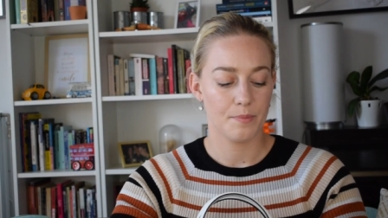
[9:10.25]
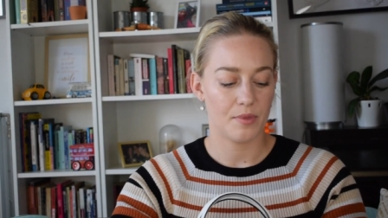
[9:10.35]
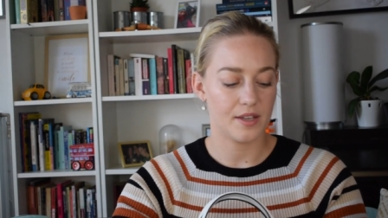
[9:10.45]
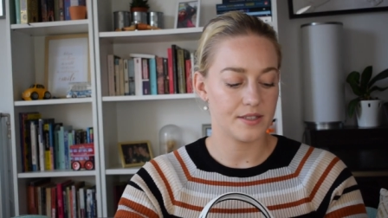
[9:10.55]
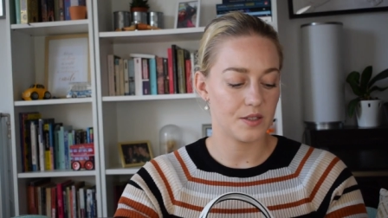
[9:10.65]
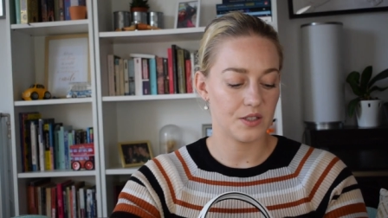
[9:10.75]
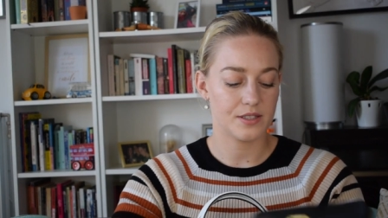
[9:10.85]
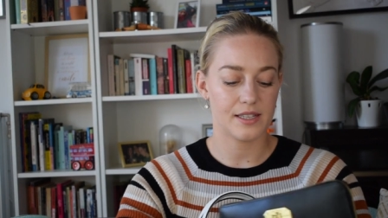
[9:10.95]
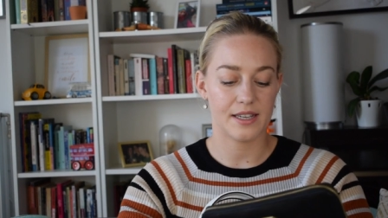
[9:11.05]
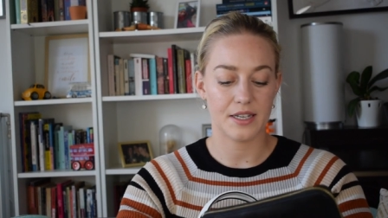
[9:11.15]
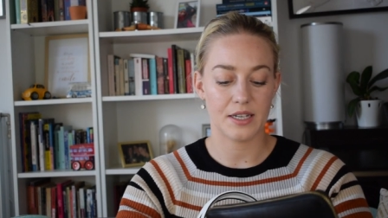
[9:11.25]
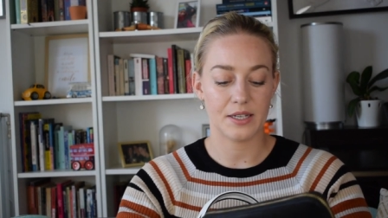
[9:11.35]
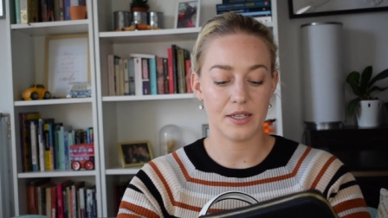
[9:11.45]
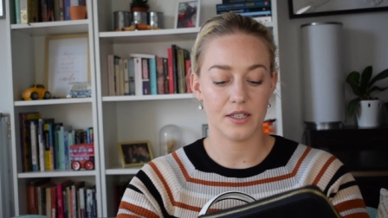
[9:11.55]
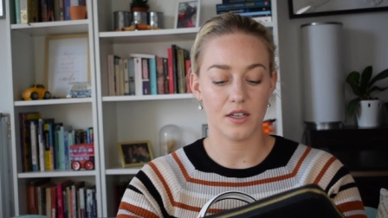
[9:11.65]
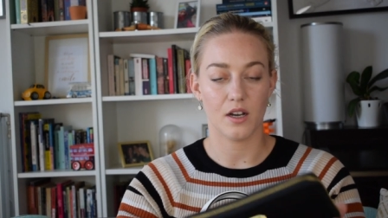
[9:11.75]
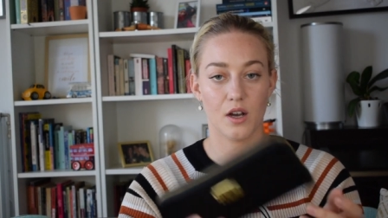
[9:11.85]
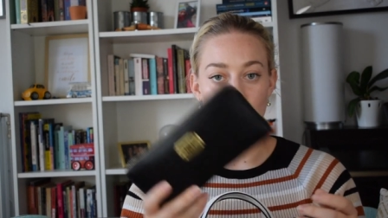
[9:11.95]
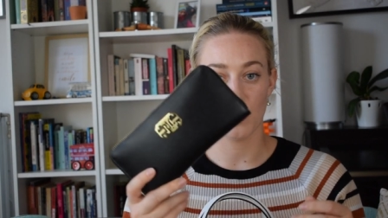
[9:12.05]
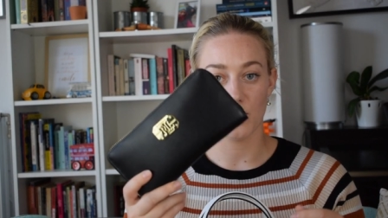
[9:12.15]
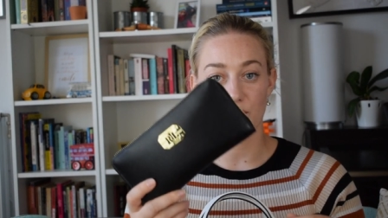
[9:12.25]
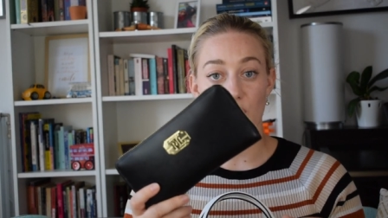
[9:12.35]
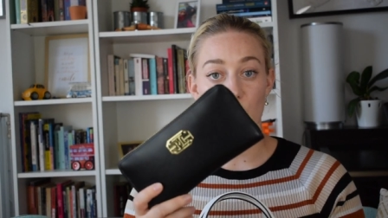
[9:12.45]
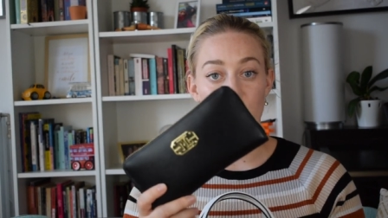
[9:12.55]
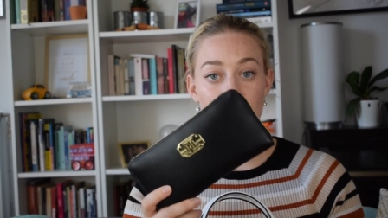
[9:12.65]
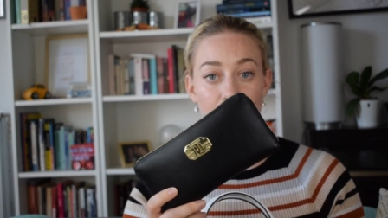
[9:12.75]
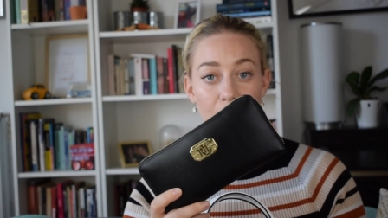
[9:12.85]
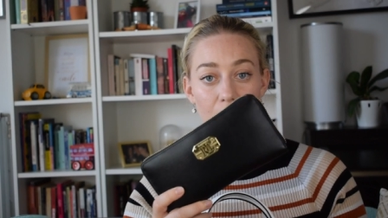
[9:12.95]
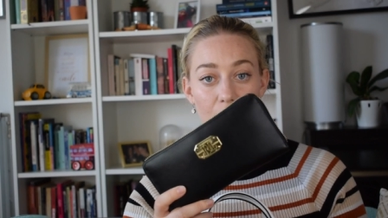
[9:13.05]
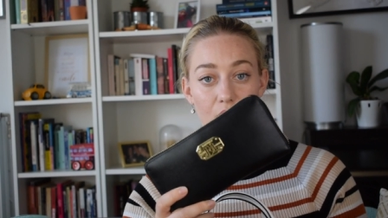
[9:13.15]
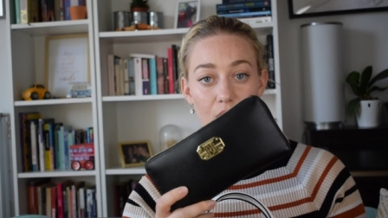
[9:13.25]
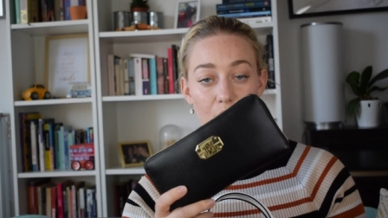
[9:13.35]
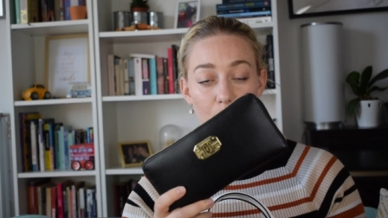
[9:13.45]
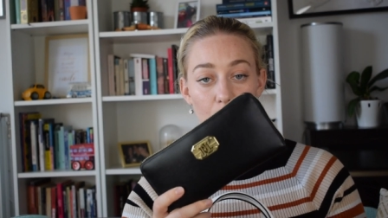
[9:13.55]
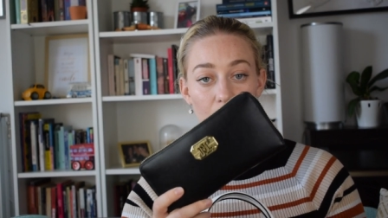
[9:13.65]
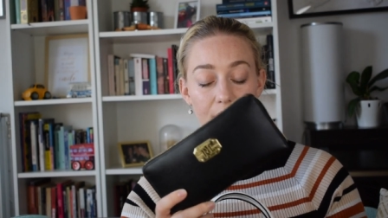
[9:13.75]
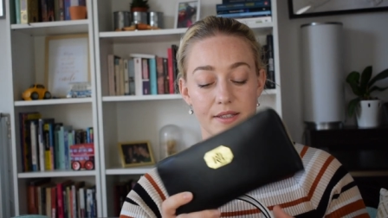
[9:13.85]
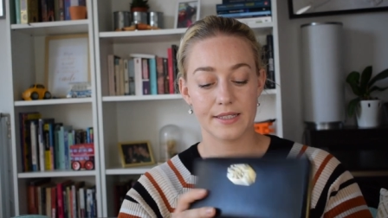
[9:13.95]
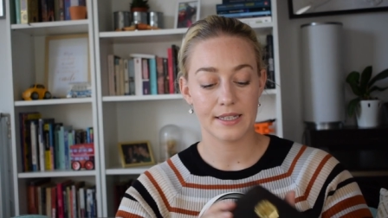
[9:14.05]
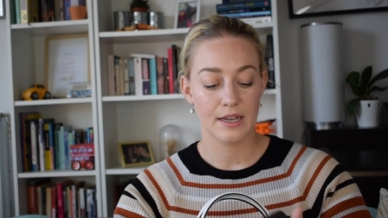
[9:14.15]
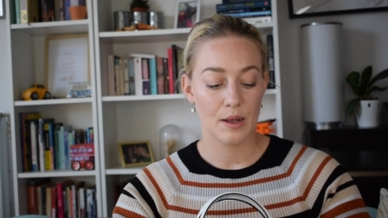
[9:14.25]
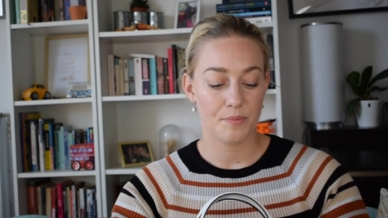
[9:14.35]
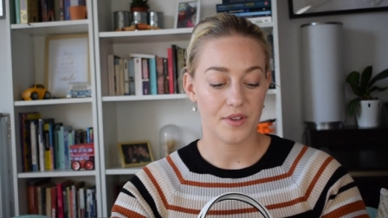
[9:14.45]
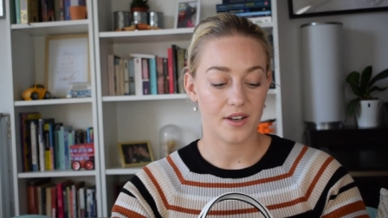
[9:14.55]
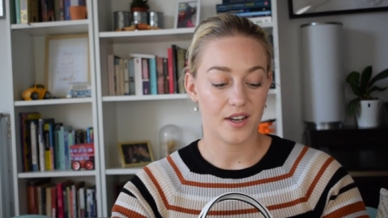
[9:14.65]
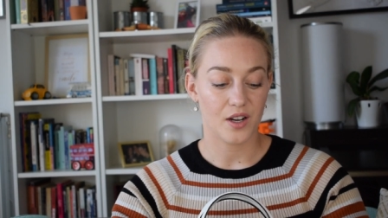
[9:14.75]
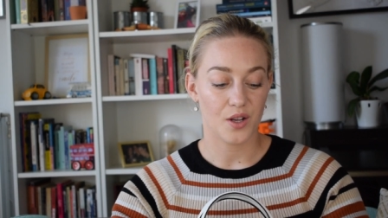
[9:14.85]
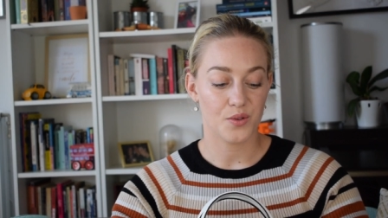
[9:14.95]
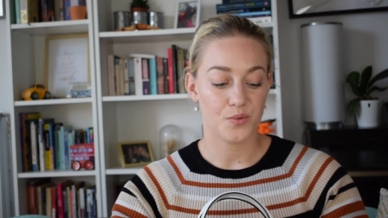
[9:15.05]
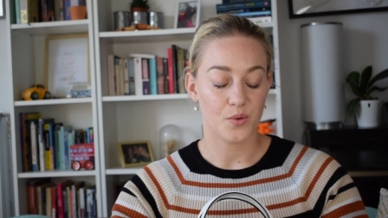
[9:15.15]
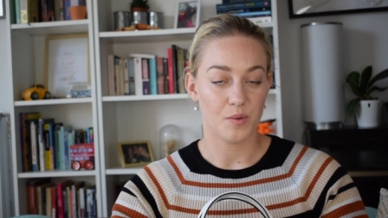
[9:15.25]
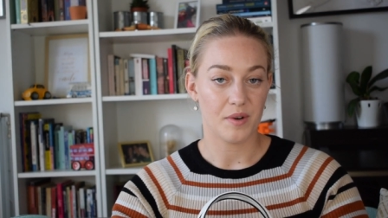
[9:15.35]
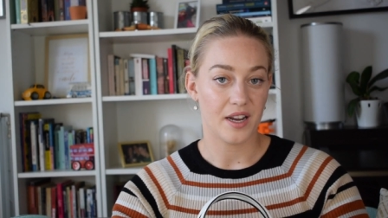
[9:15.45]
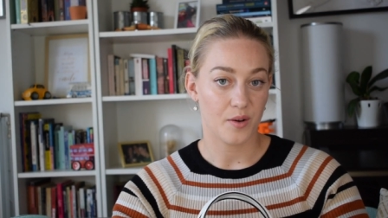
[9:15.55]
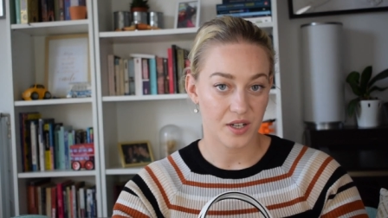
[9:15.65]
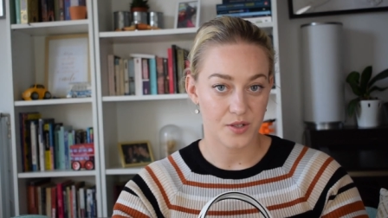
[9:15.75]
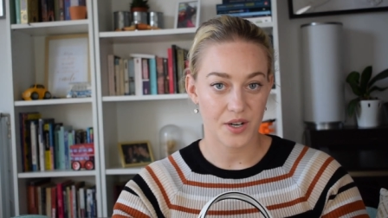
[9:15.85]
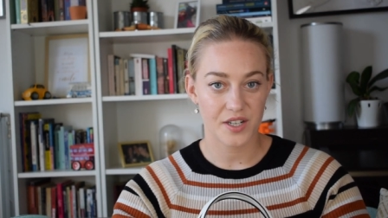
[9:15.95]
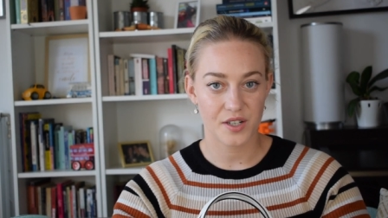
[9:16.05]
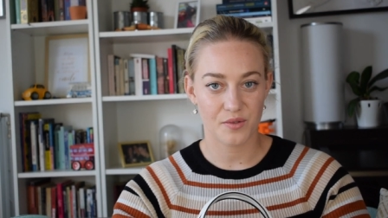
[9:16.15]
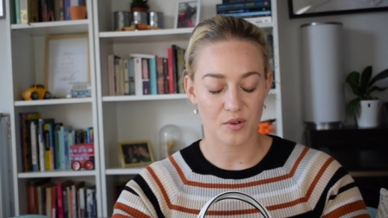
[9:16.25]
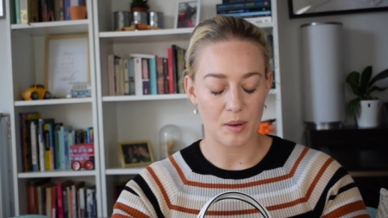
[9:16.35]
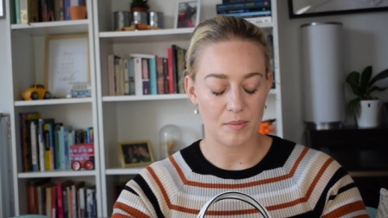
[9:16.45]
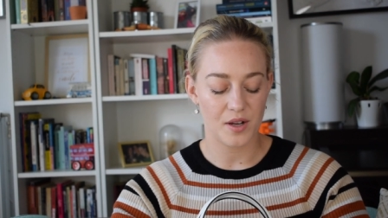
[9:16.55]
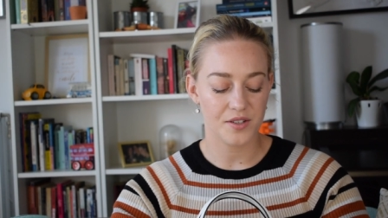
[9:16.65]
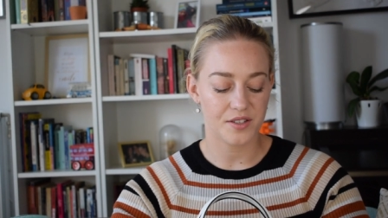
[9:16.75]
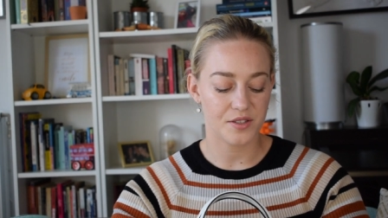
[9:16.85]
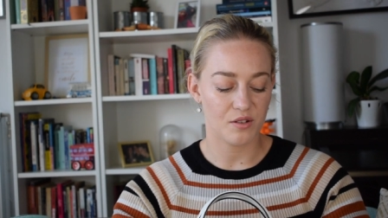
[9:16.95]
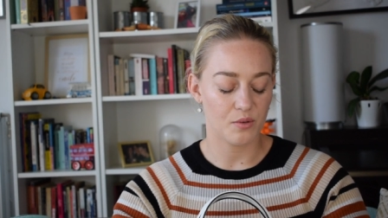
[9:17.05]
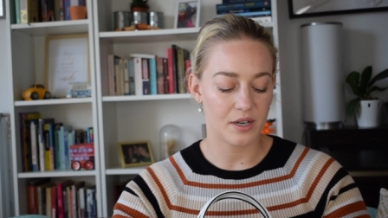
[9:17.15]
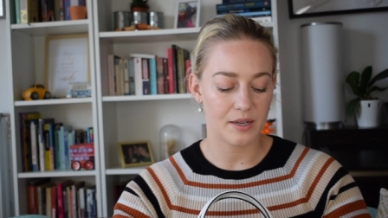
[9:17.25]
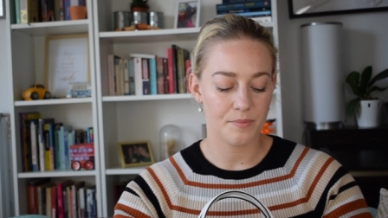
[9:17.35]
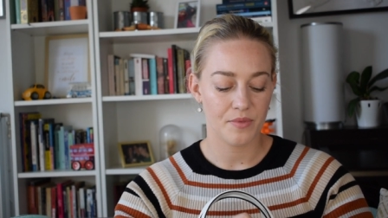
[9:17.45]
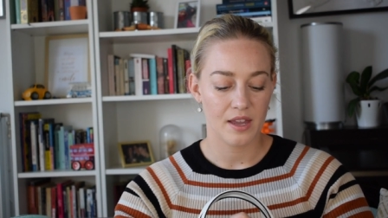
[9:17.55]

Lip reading: This is a Ralph Lauren wallet that I got for my graduation, for my master's degree.